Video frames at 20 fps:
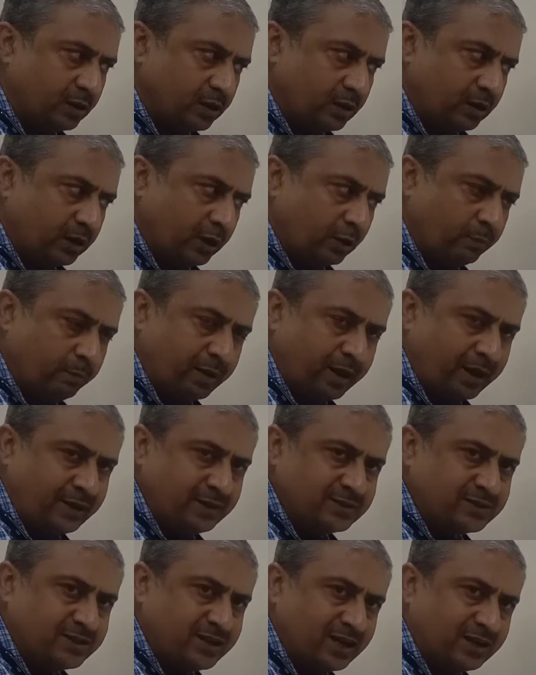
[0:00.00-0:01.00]
Now
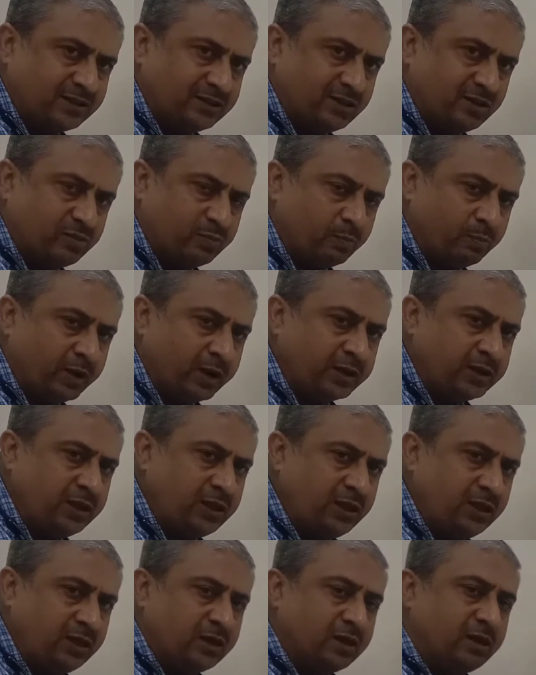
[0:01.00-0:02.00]
banks get this
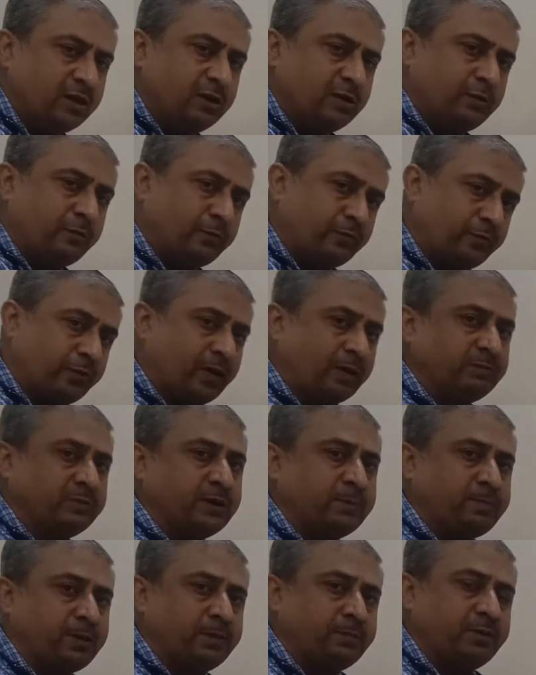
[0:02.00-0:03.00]
money from
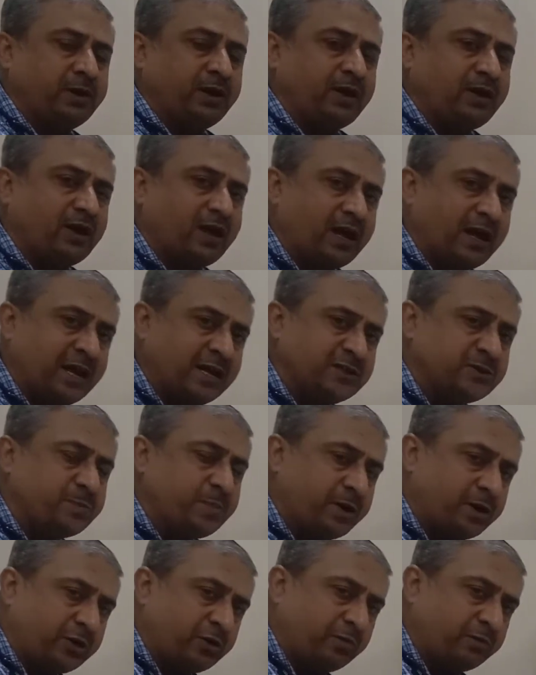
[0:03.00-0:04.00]
the public as
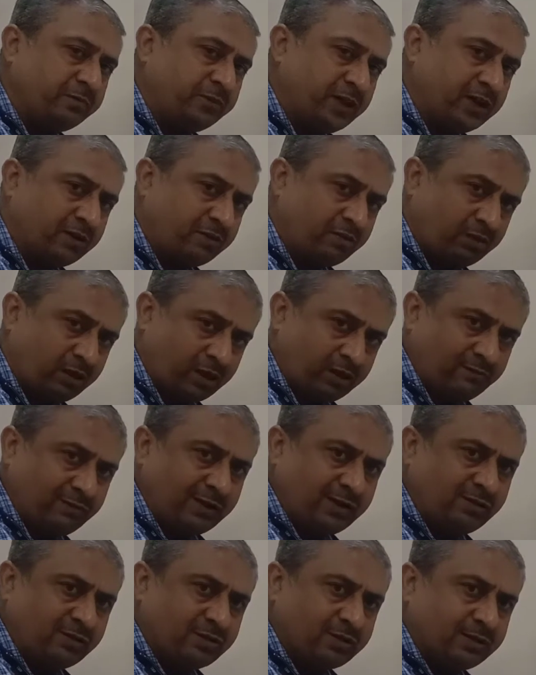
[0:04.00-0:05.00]
part of their
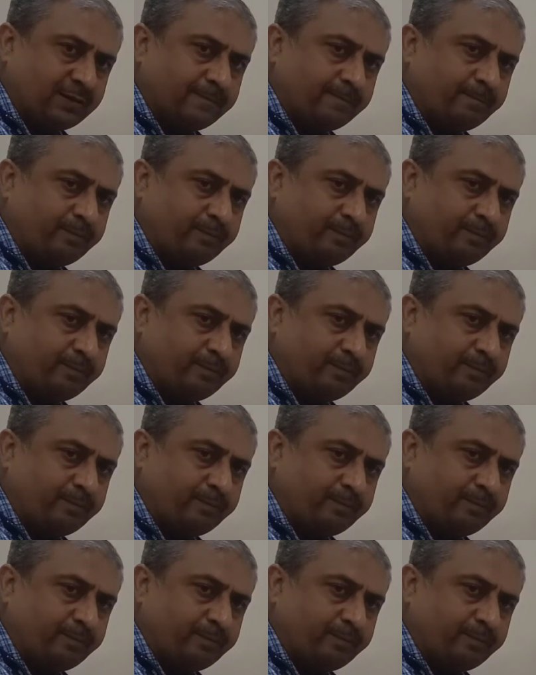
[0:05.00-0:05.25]
savings.